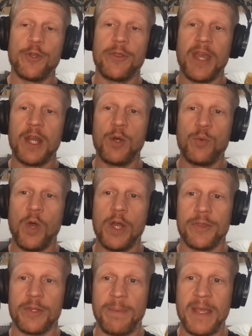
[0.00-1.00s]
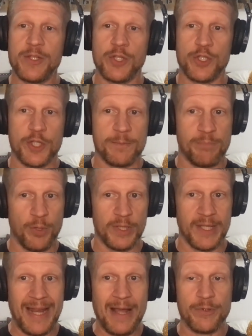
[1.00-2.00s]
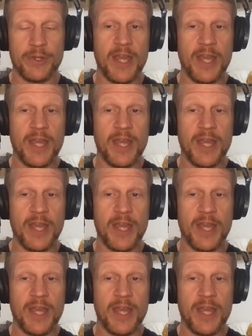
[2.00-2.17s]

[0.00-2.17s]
they don't want the patient just pulling it out.